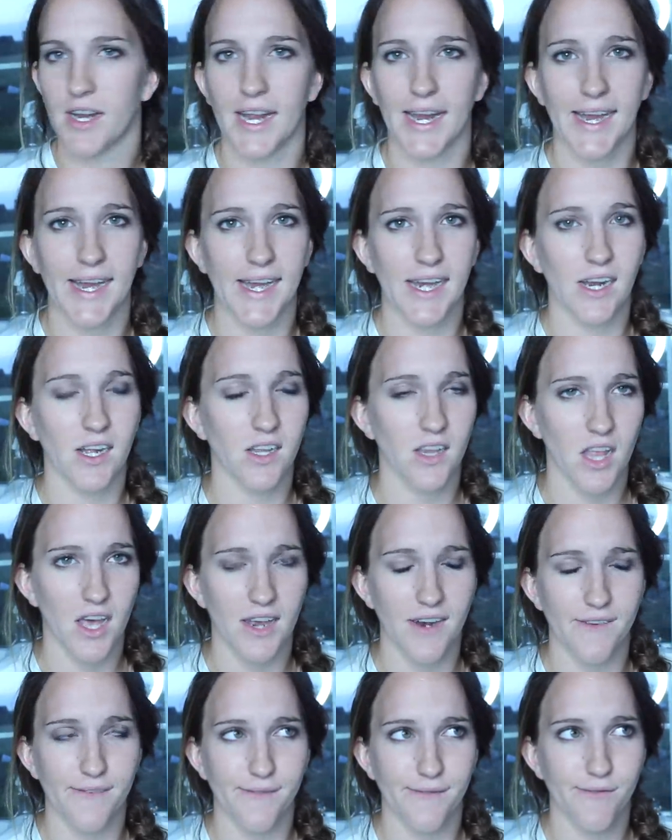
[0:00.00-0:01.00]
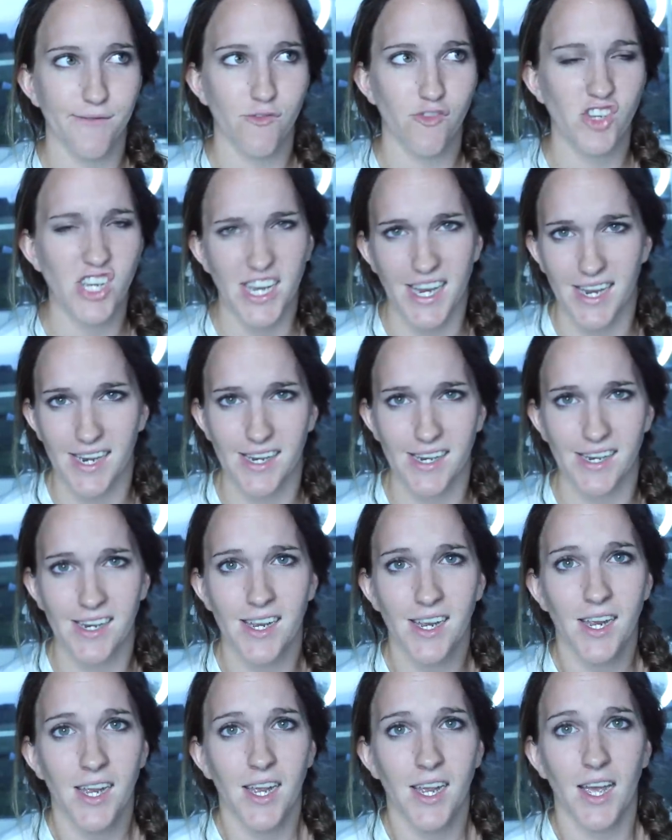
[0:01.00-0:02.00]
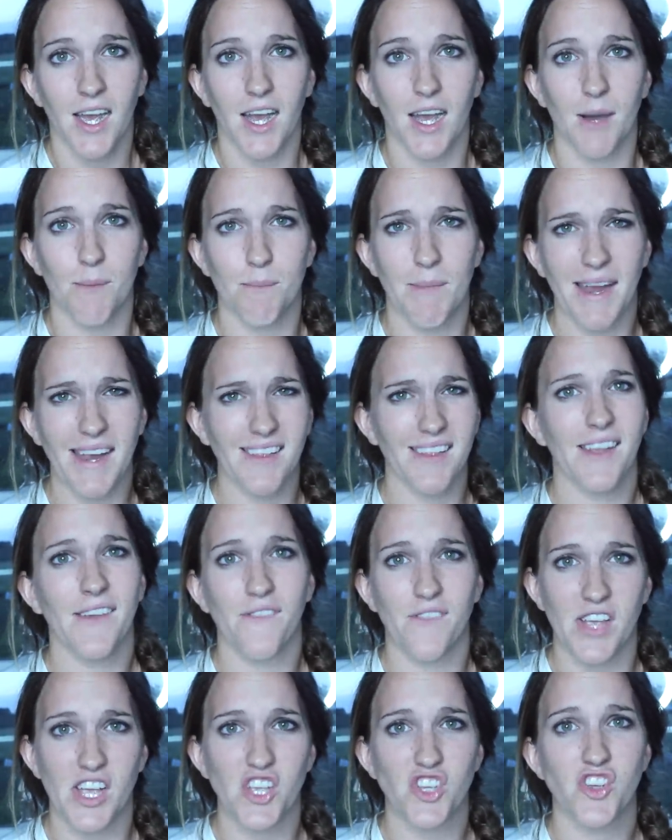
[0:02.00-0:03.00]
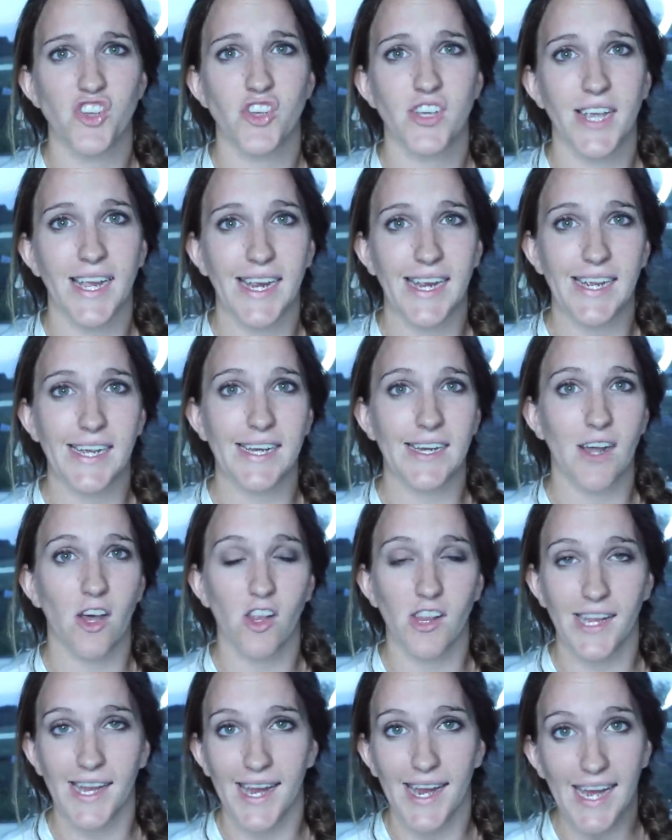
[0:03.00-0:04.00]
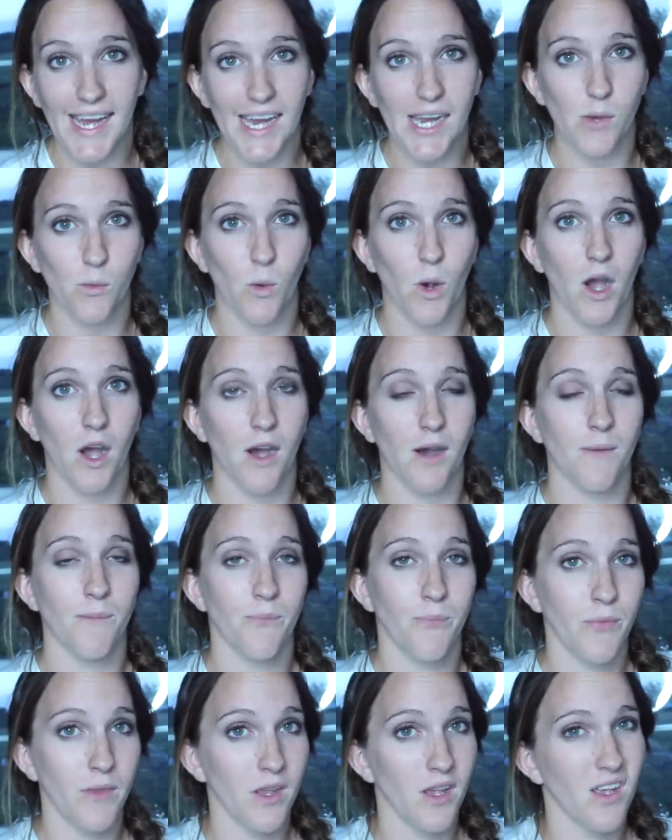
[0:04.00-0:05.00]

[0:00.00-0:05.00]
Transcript: I eat a lot of chicken, uh, mainly fish, and I'll eat quinoa,